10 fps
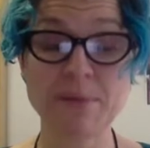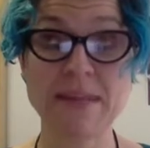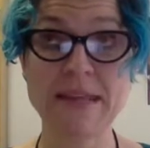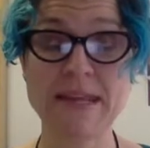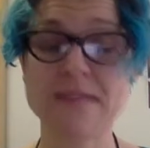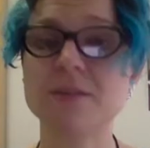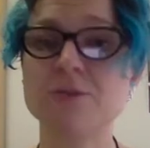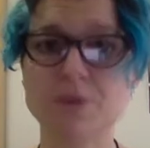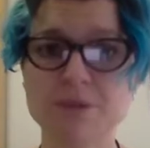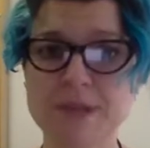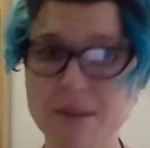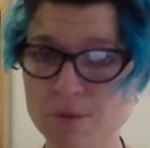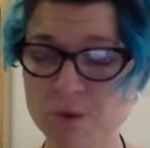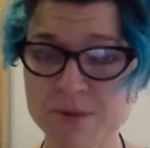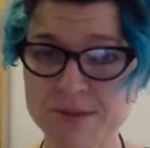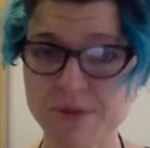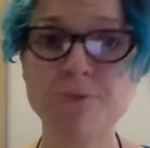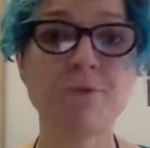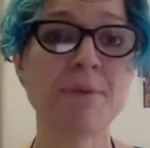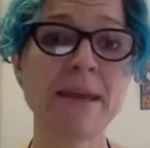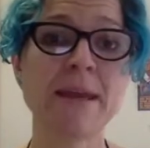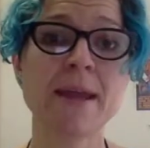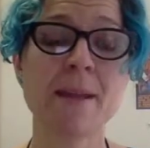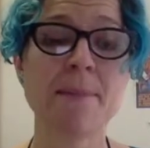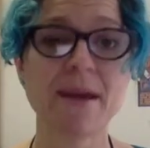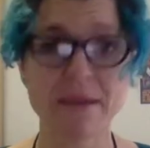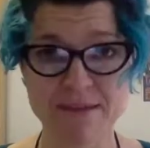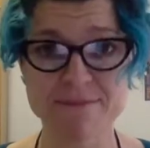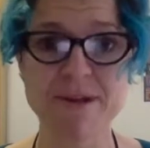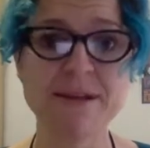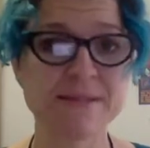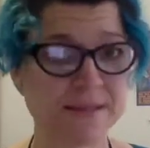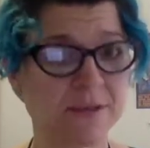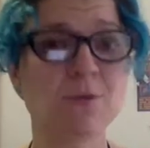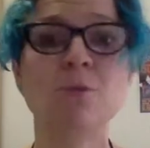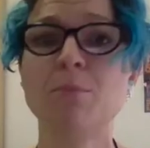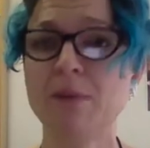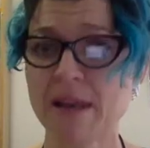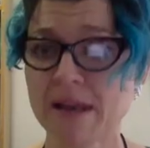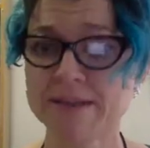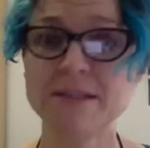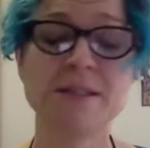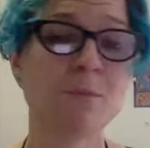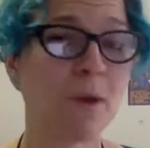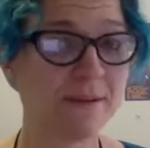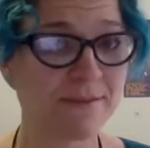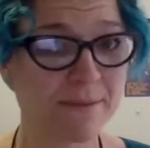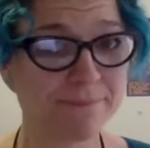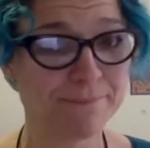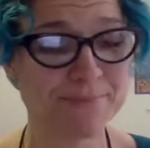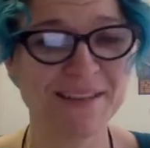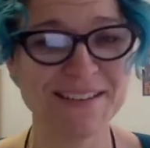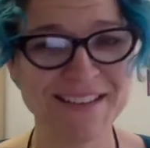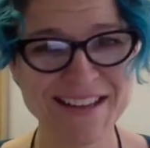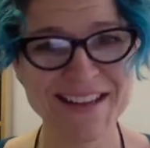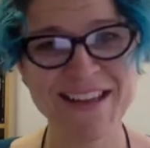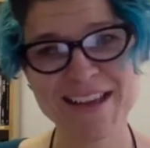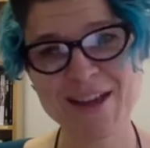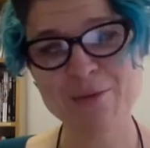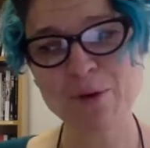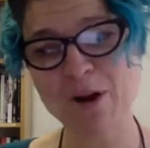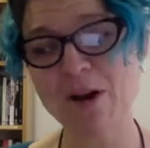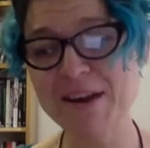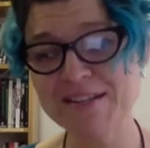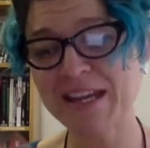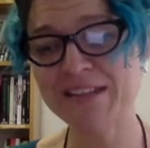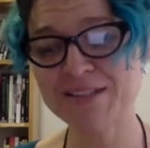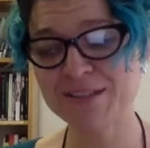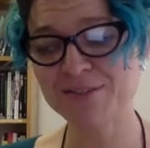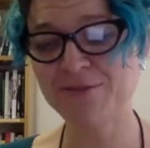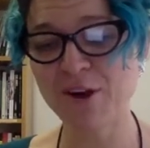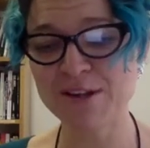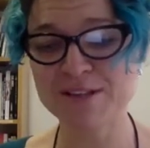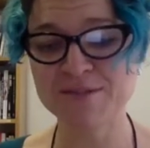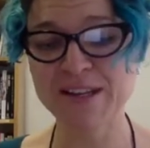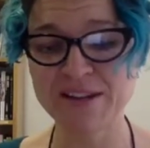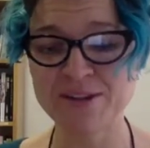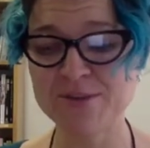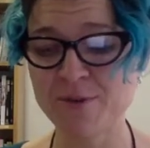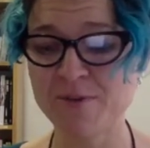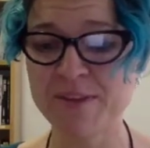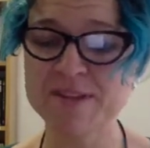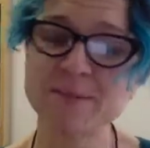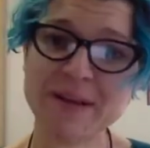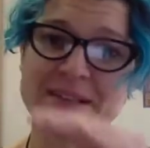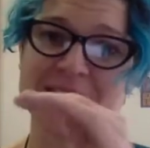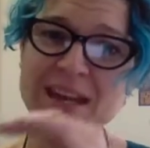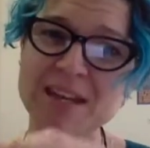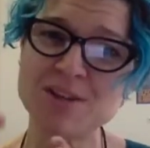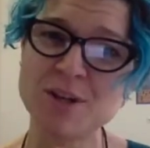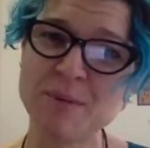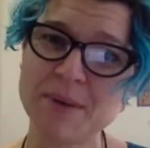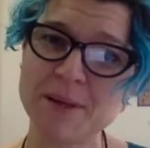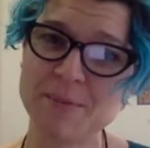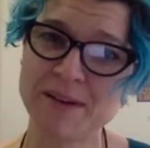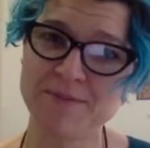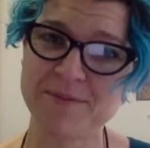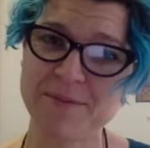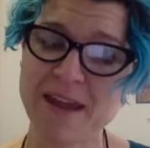please don't kill yourself reading about every single blasted one of them. What I tend to find is really useful for this one is getting to know a little bit